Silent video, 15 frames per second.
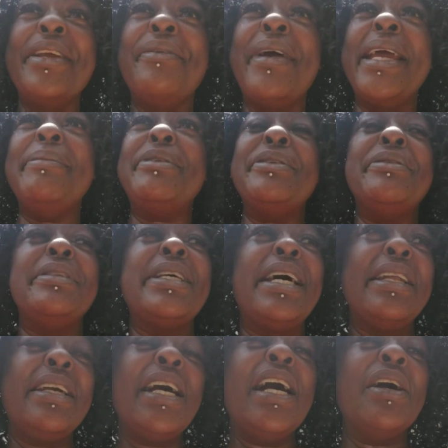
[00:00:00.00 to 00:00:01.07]
the grape juice
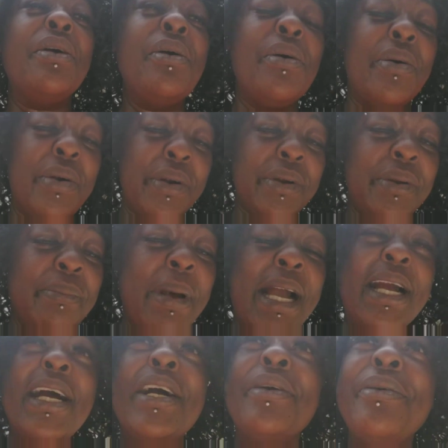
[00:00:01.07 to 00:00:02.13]
out. Concord. My
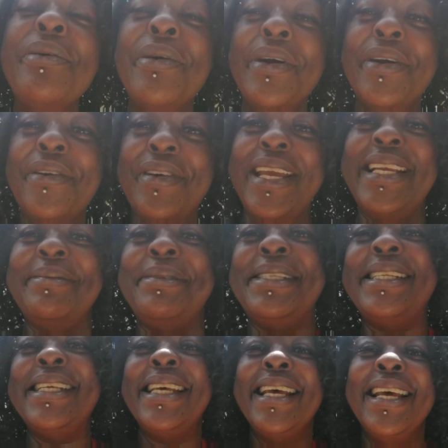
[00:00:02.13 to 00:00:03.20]
Concord
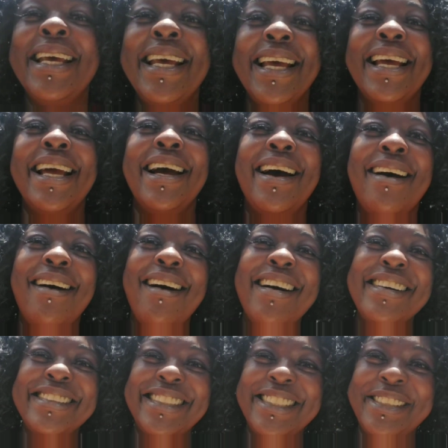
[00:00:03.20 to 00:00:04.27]
grapes are
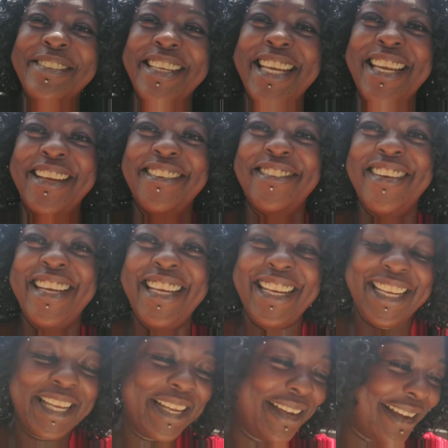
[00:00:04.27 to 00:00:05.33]
also getting
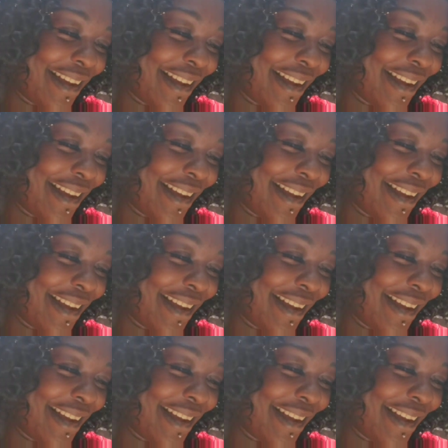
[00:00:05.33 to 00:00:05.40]
ready.